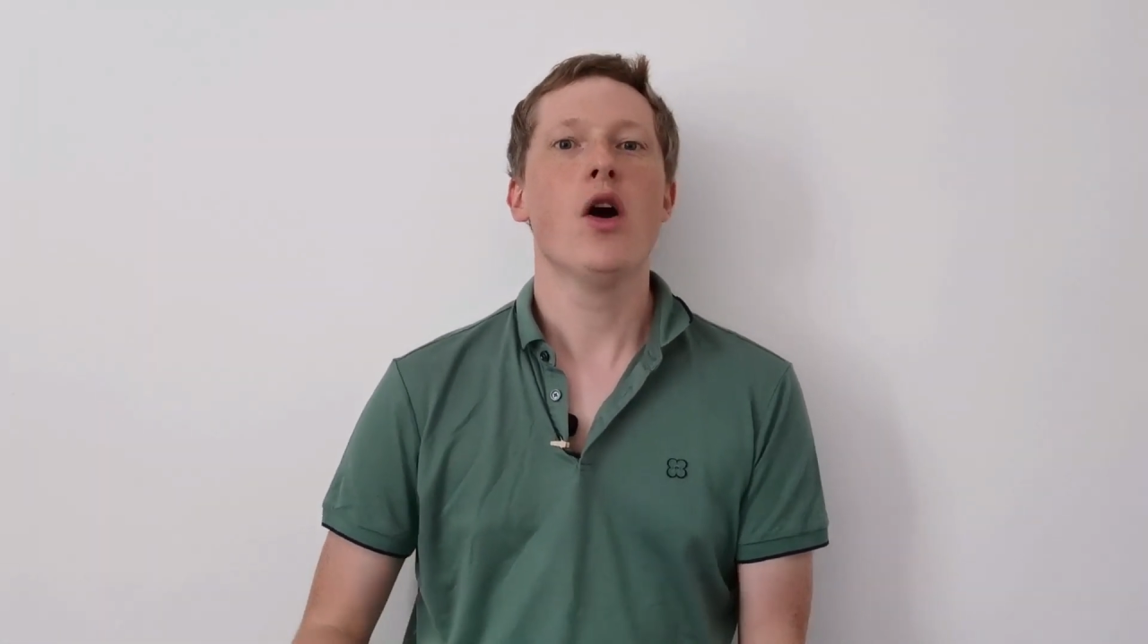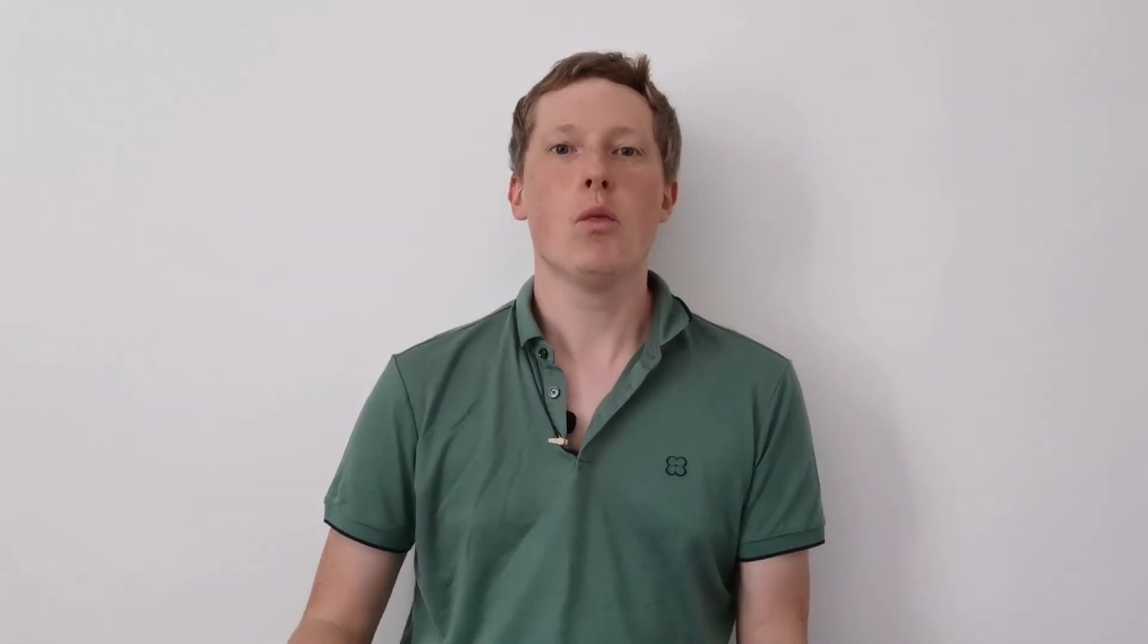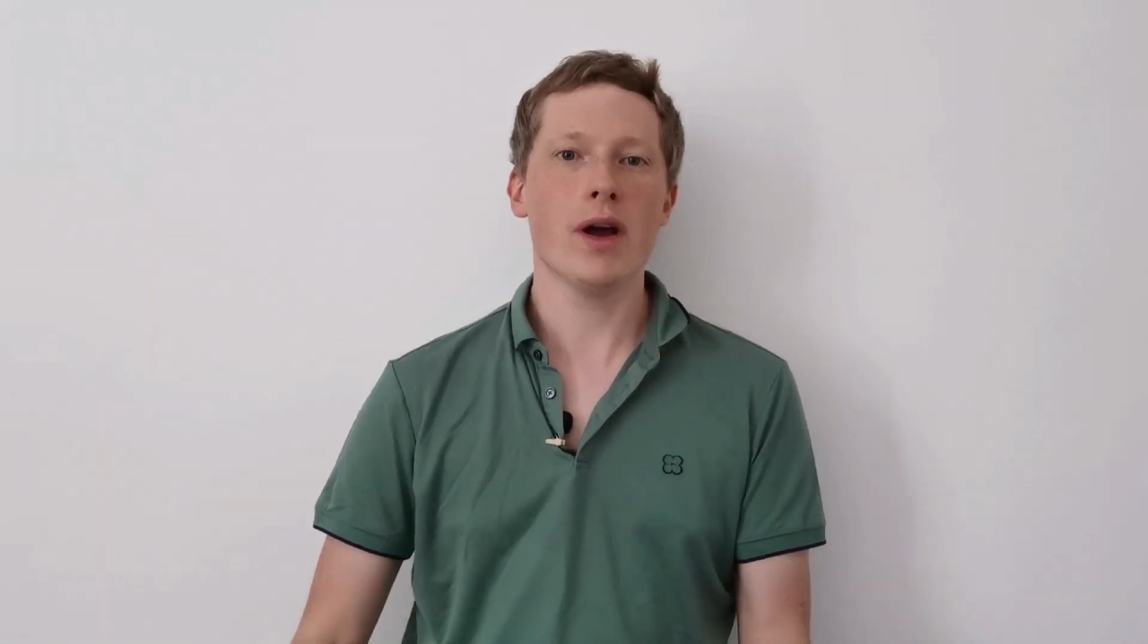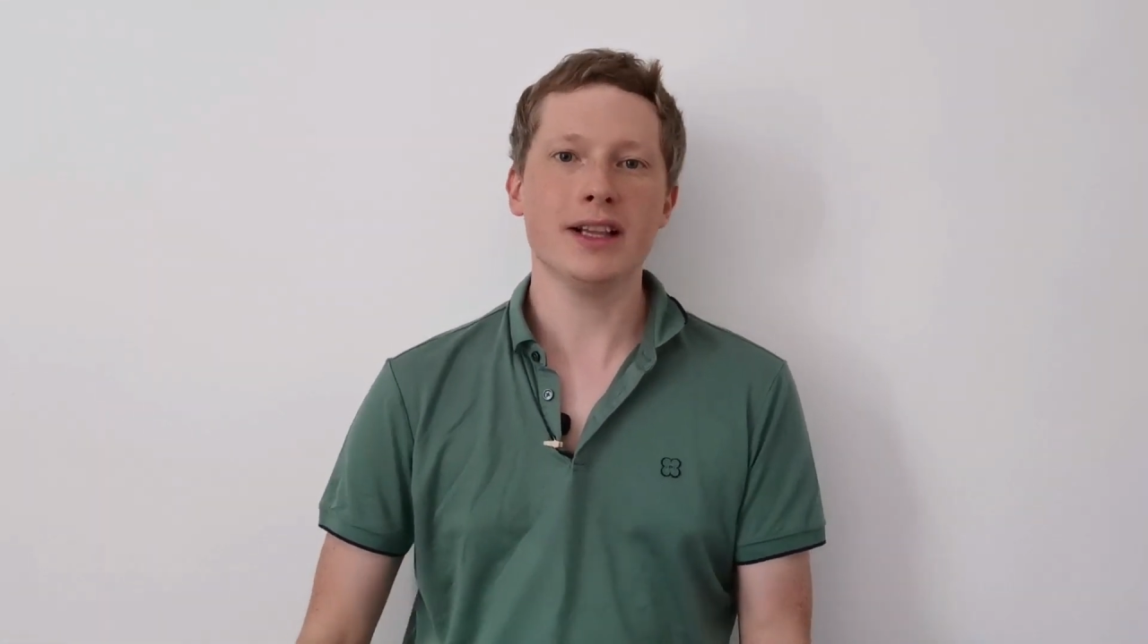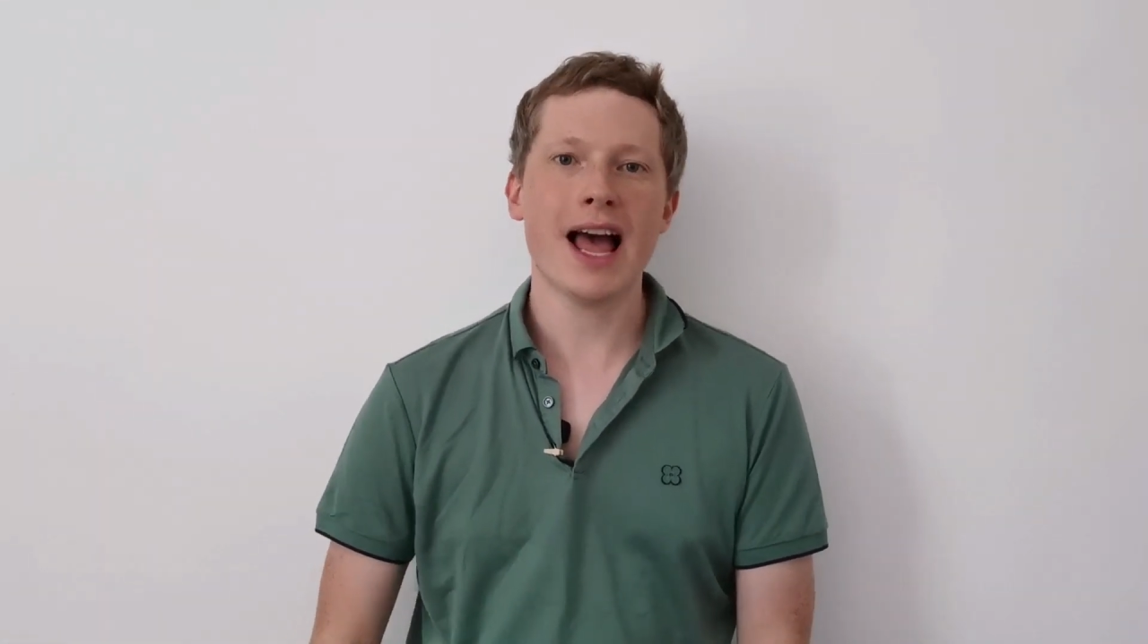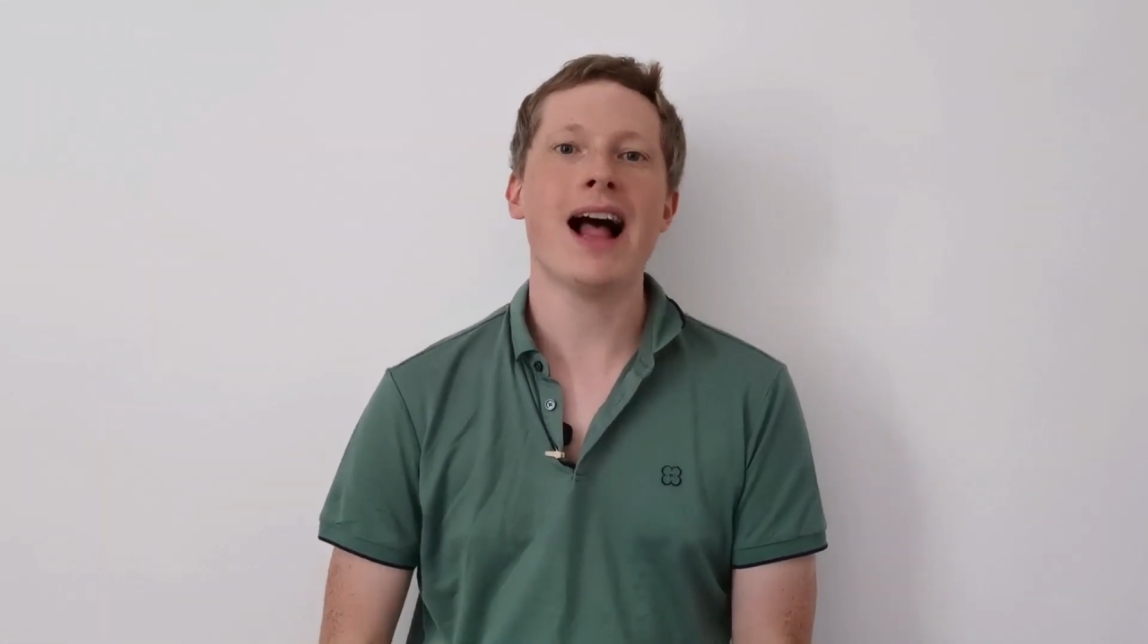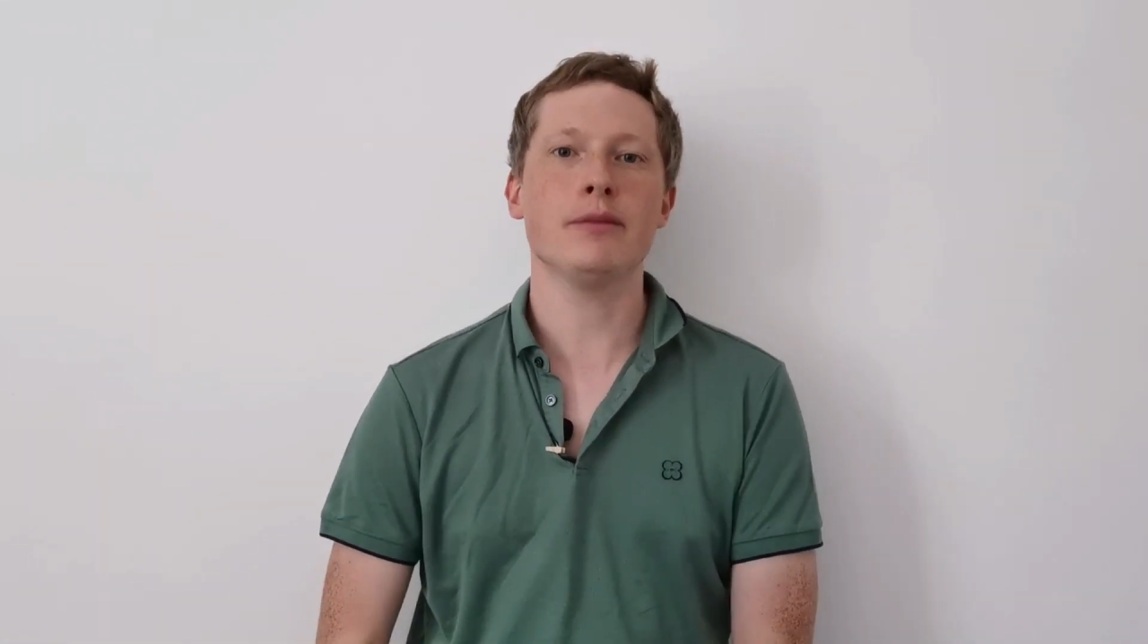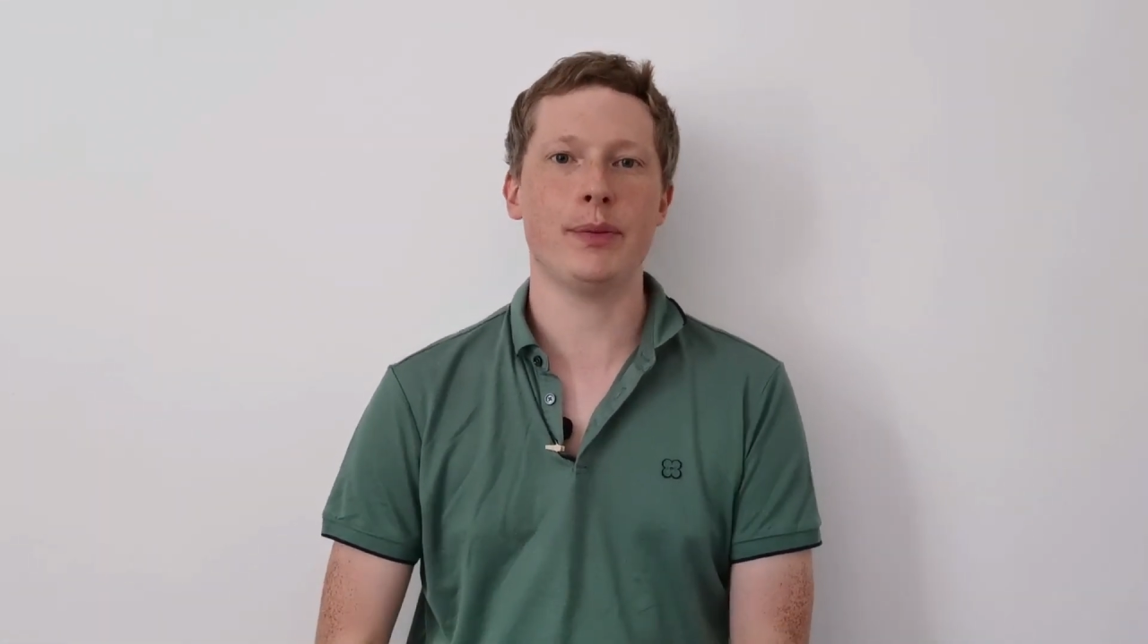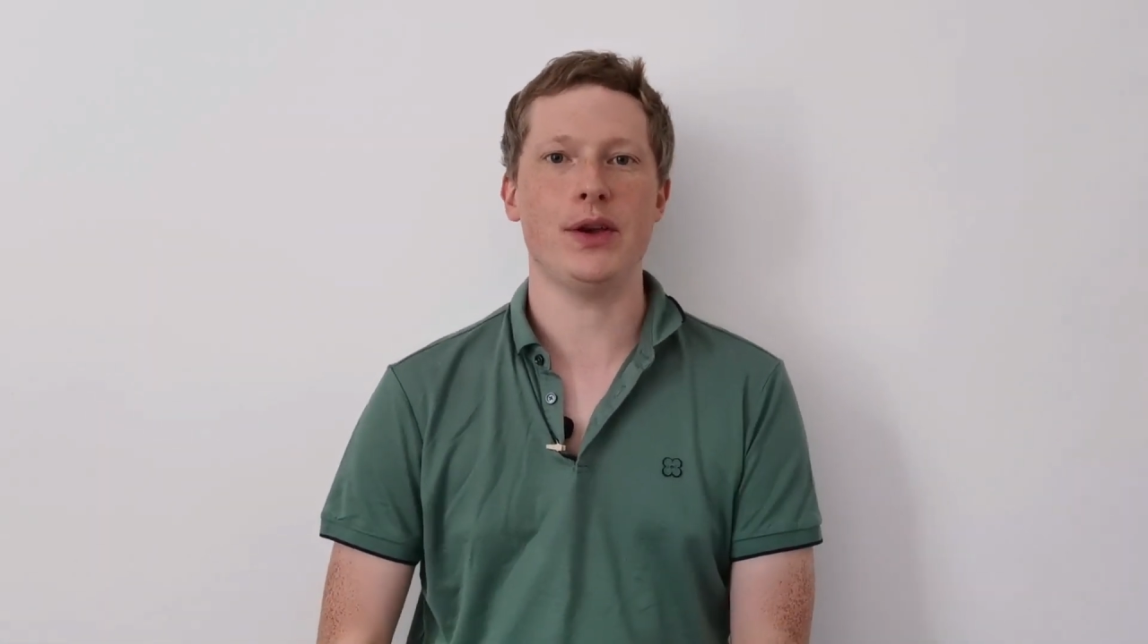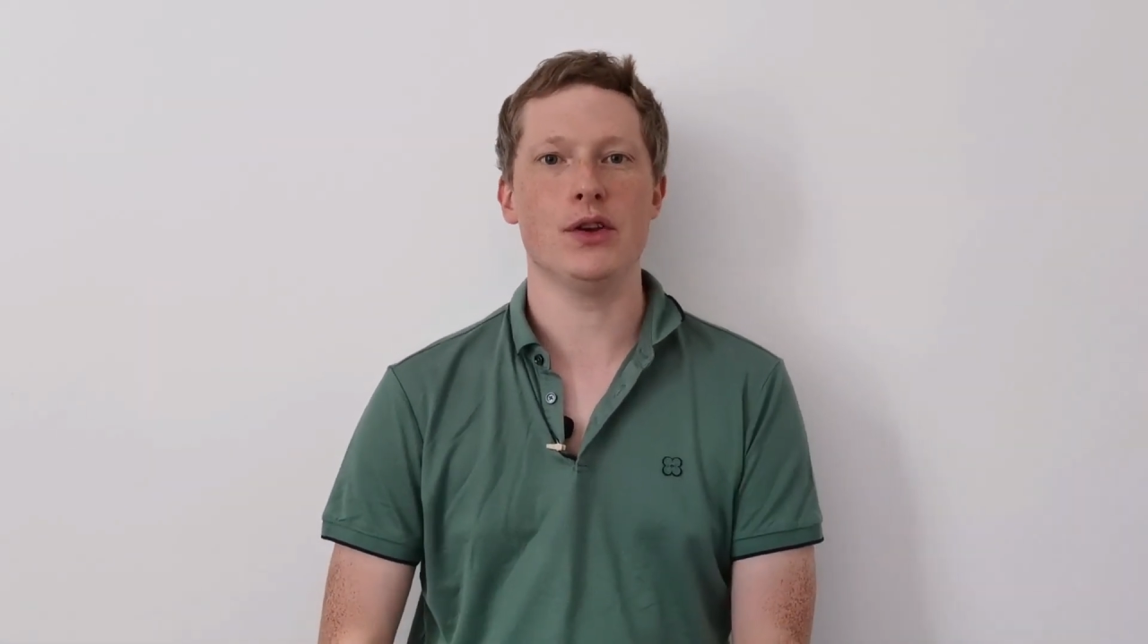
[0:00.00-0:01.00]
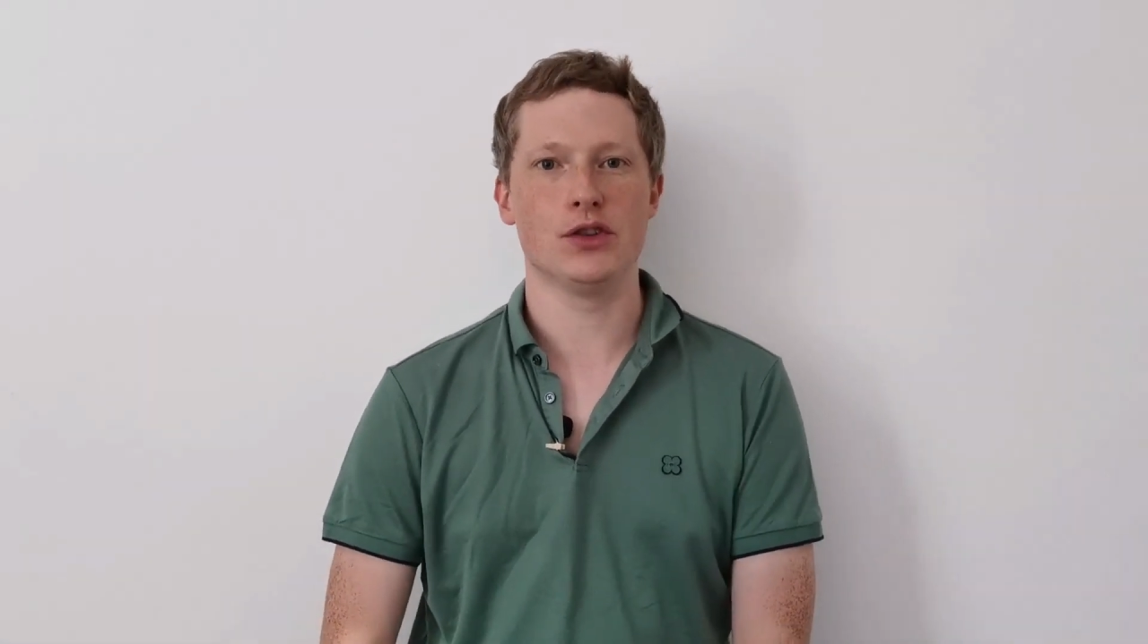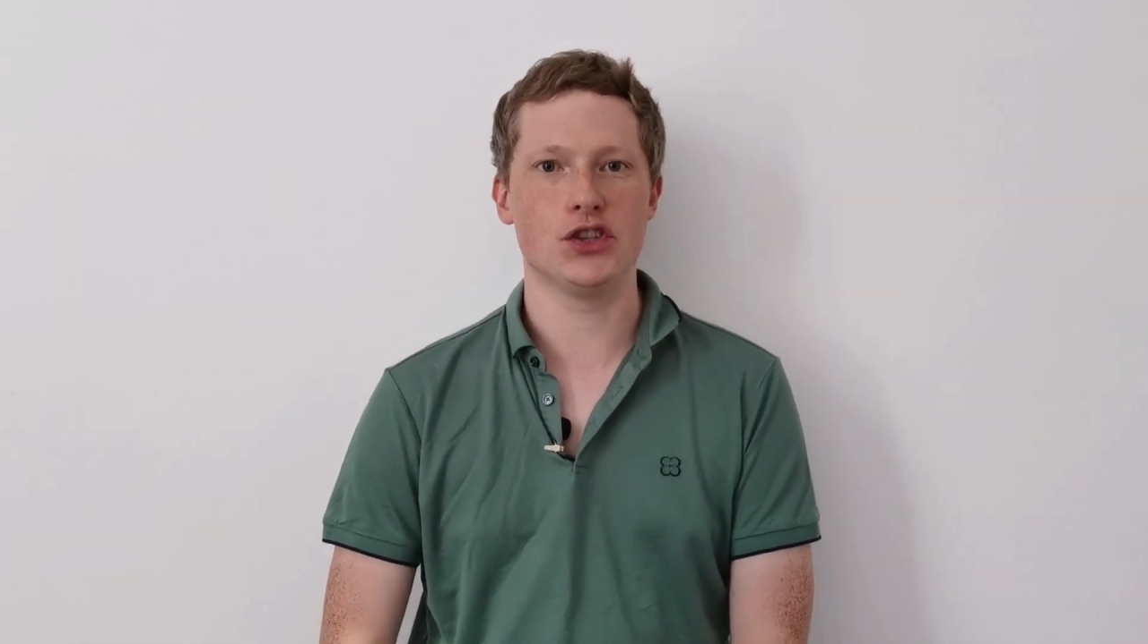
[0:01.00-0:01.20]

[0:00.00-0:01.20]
will help you